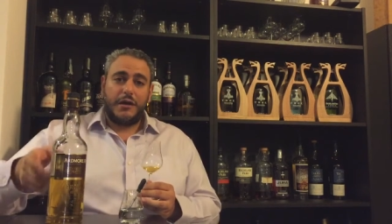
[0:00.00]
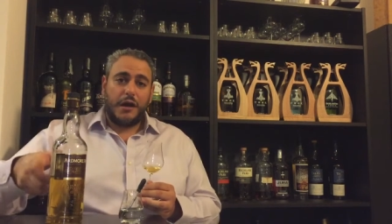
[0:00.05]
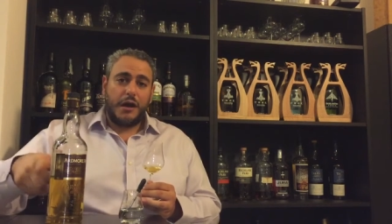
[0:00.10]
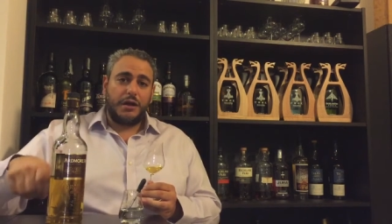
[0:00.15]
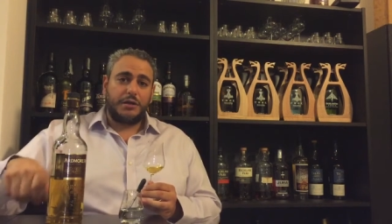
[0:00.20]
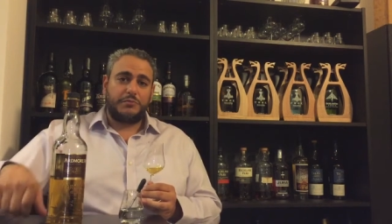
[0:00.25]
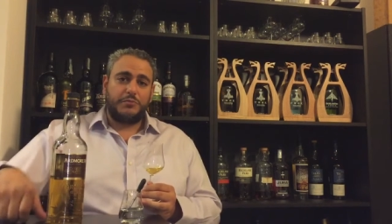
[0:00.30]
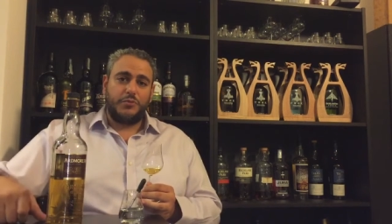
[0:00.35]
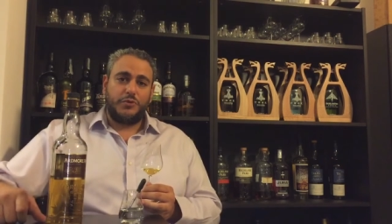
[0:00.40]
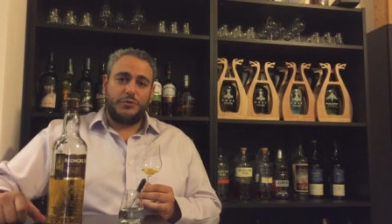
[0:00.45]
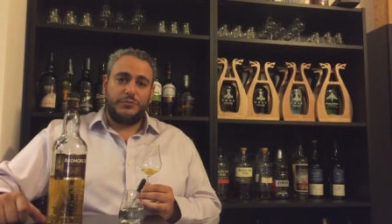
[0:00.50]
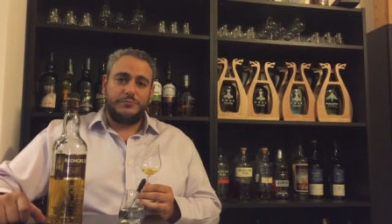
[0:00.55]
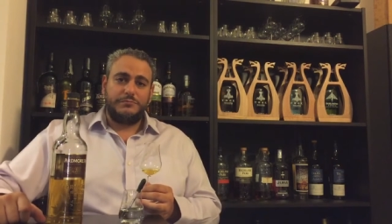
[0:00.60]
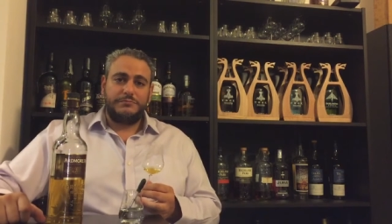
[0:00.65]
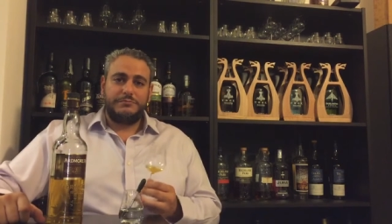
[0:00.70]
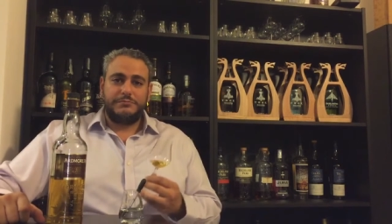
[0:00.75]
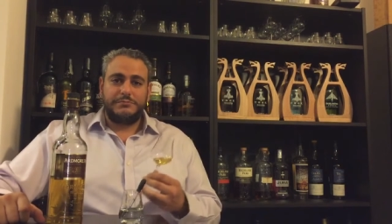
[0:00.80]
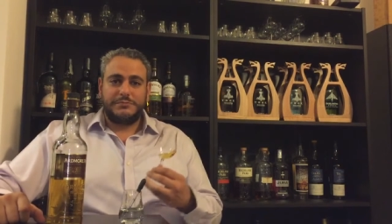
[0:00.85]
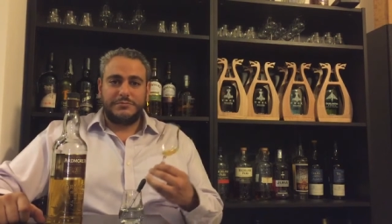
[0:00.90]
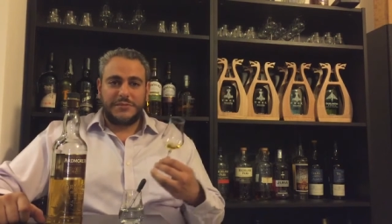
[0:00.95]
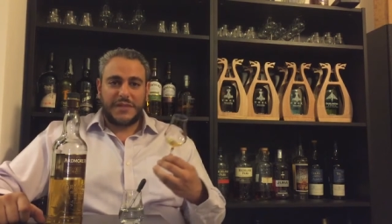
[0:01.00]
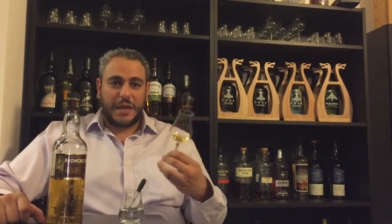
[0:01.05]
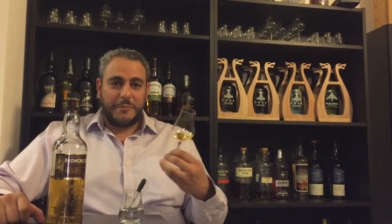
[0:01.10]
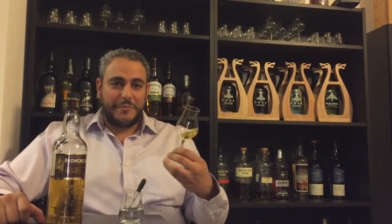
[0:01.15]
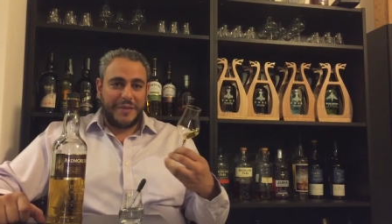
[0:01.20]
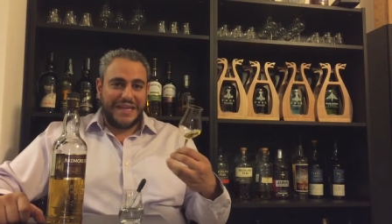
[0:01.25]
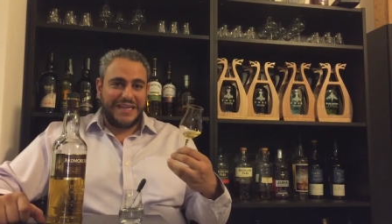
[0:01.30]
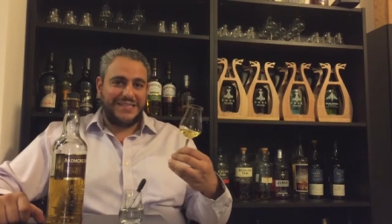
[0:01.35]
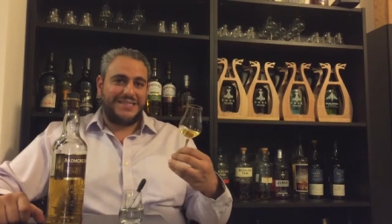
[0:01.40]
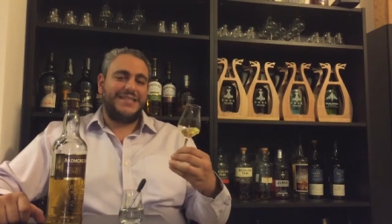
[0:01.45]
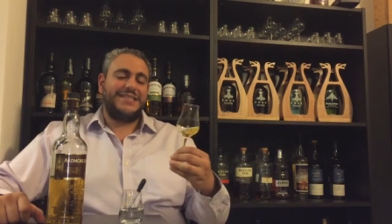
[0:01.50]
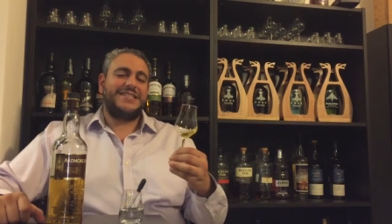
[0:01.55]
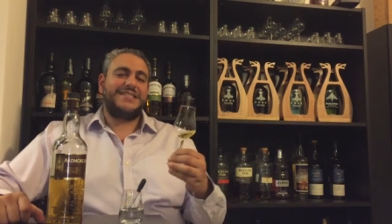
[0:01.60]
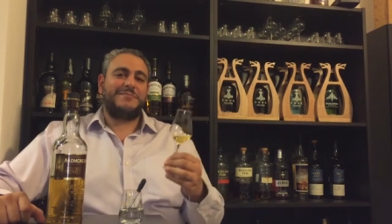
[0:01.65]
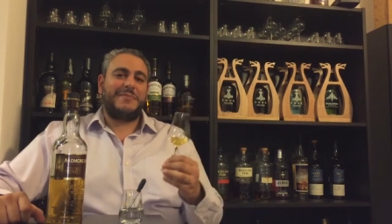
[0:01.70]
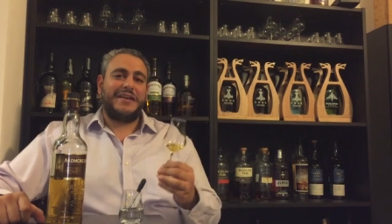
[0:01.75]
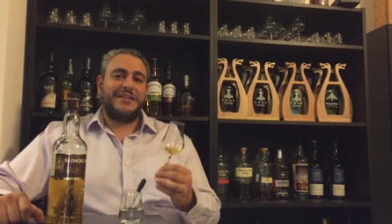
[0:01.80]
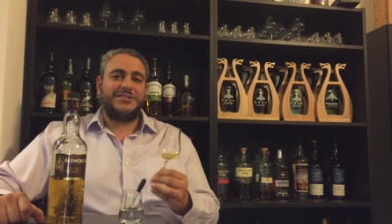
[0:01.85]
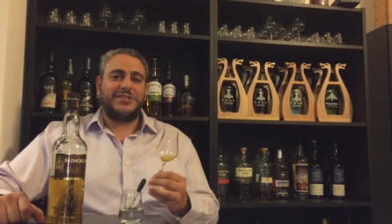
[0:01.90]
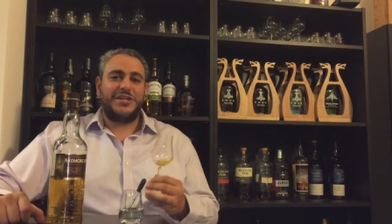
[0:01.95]
Ardmore, peated
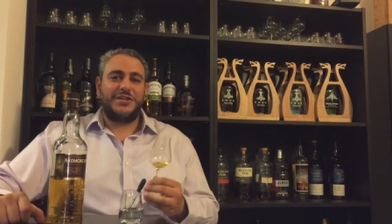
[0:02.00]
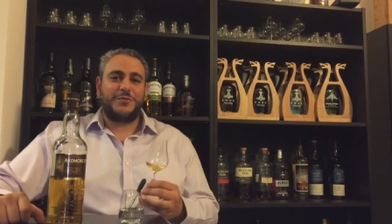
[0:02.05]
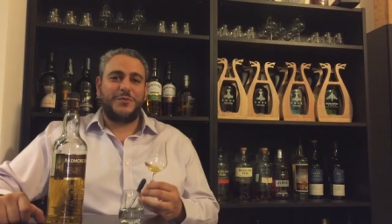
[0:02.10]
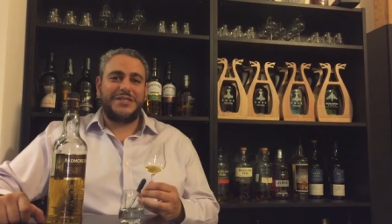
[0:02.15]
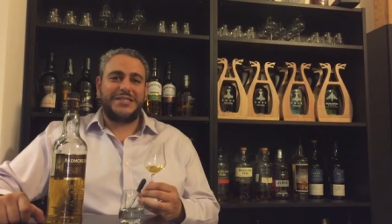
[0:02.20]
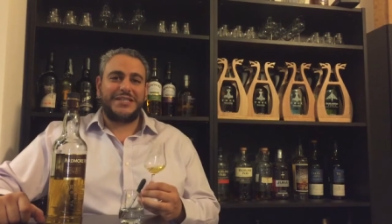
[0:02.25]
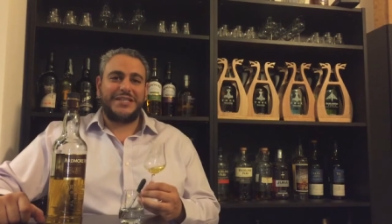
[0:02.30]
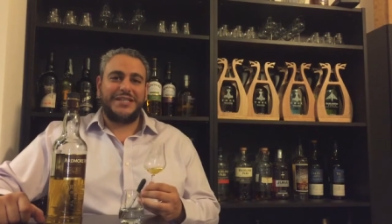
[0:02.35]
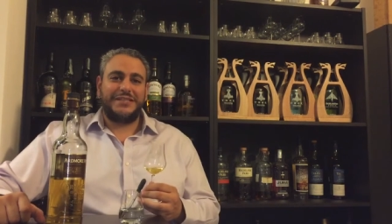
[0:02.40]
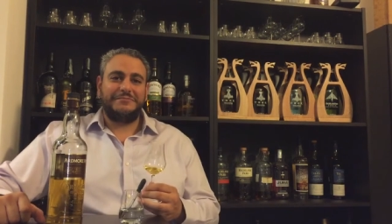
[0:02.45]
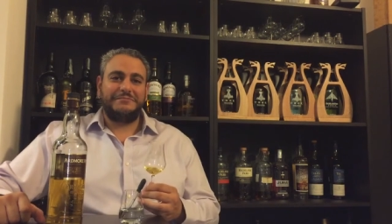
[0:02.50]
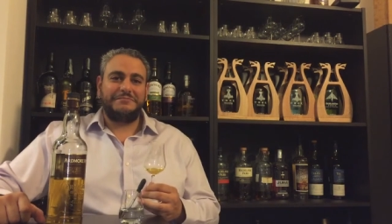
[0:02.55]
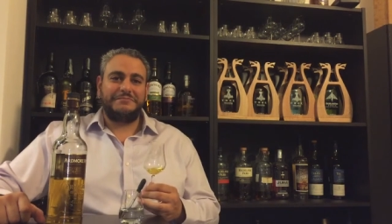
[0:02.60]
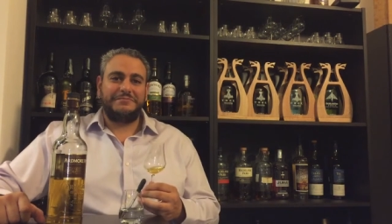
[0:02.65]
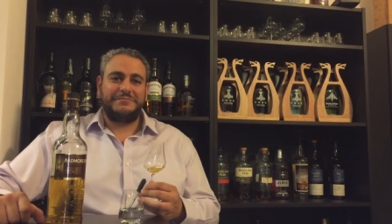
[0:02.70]
Speyside whiskey.